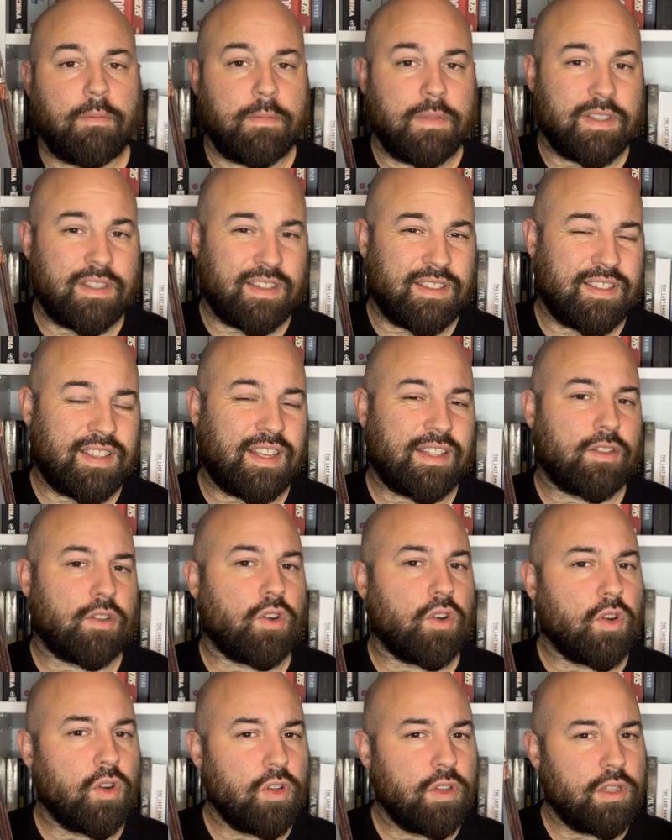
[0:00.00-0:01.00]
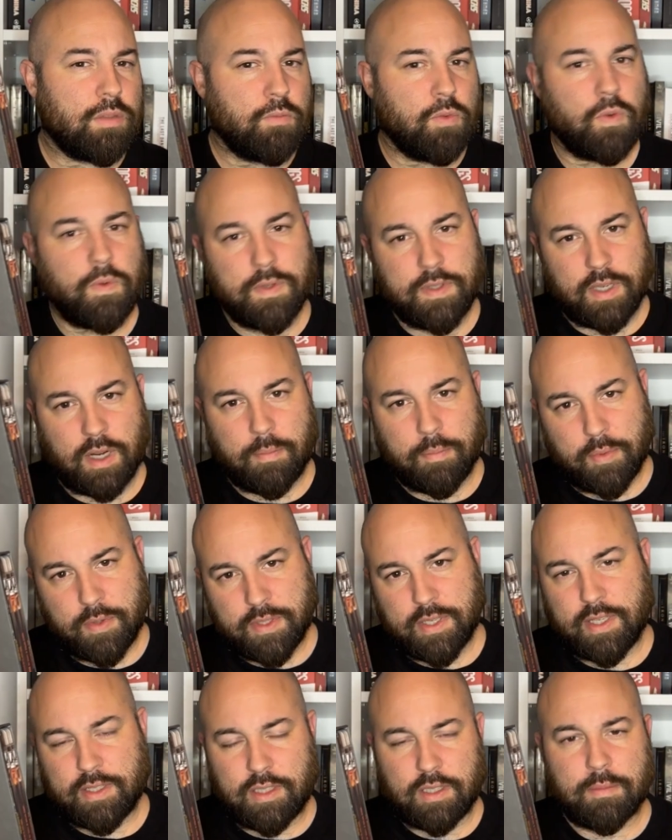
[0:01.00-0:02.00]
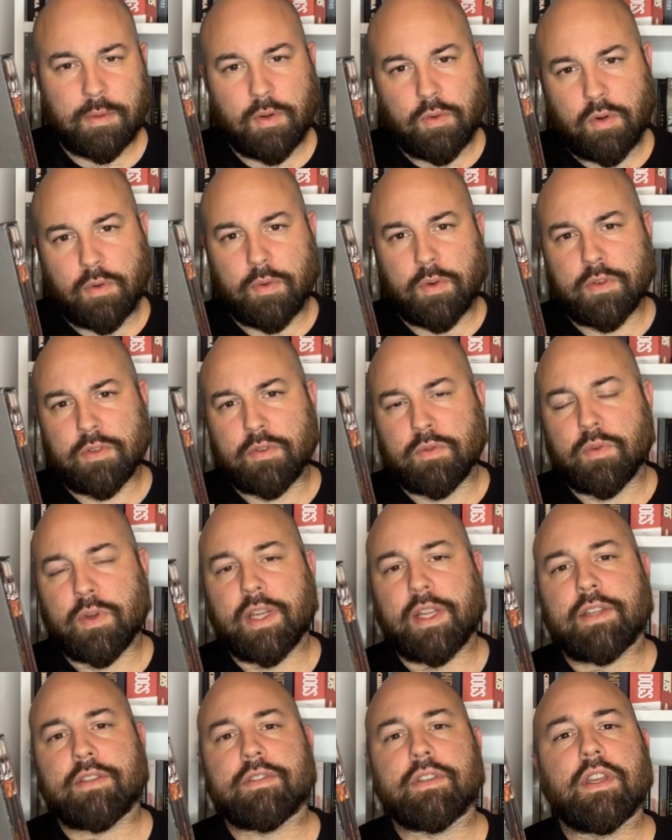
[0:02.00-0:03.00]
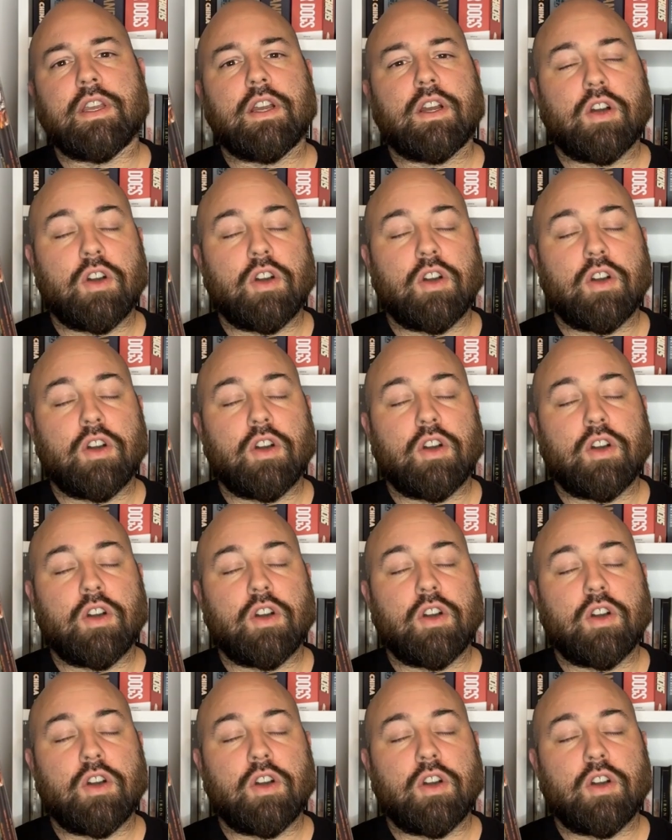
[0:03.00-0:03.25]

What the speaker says: Besides that, all the movies are presented by Robert Rodriguez.